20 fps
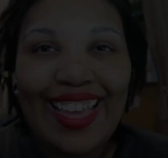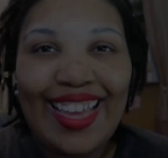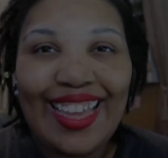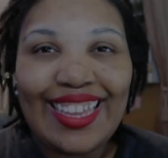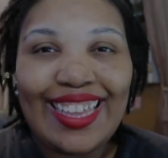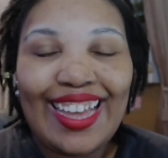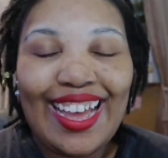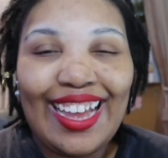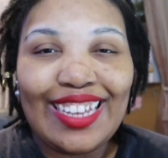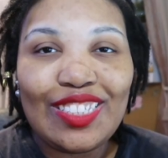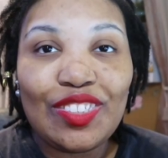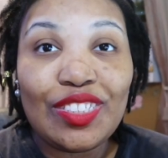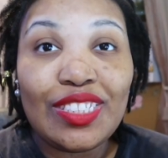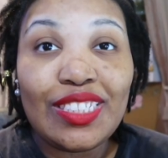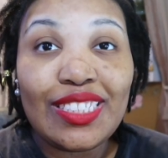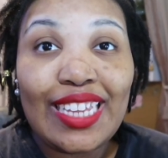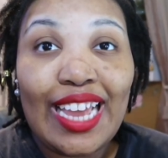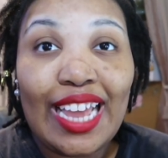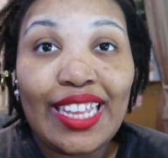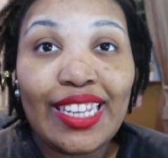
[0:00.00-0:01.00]
Hey guys,
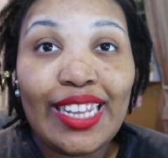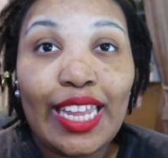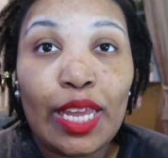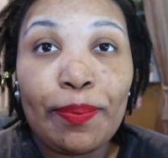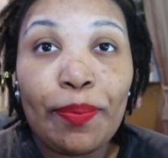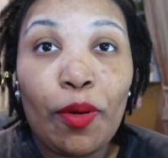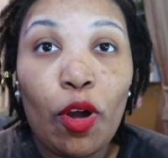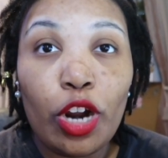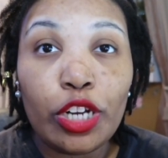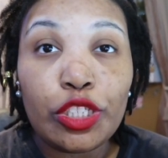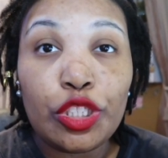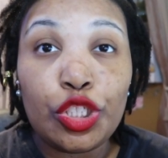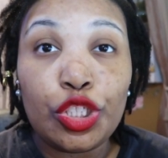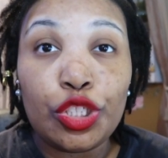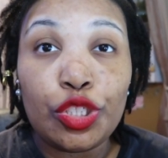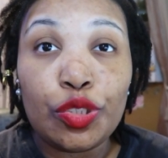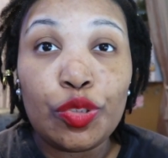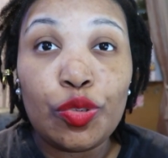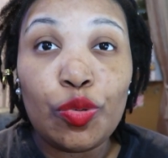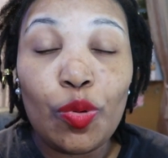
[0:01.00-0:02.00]
this is kind of like part
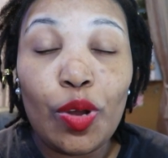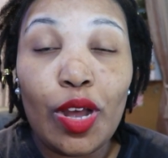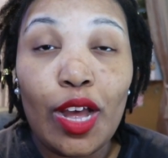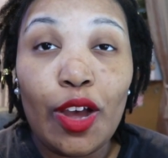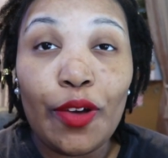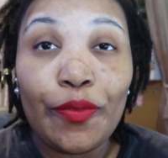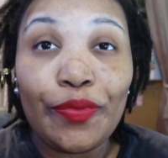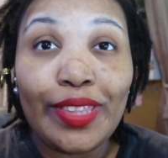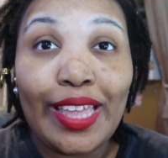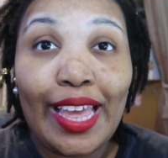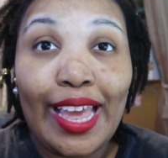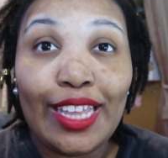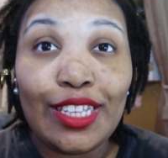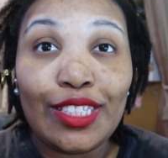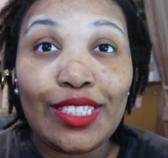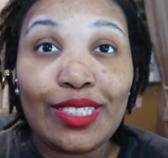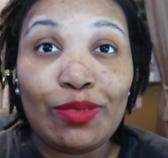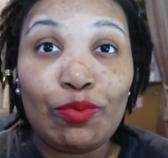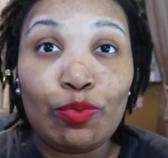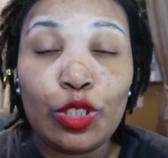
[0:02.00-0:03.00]
two of that